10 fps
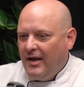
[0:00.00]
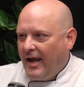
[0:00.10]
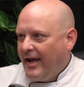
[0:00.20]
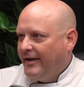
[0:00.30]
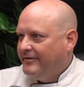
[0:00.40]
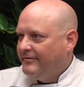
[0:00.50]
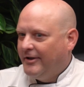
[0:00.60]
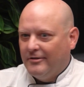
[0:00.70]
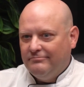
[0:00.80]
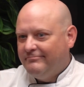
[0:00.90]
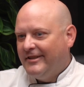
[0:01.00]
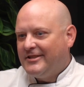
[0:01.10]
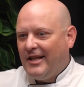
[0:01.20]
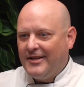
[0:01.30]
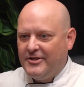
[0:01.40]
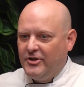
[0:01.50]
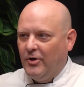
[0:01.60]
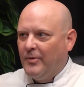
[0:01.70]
And, it's a lot to do.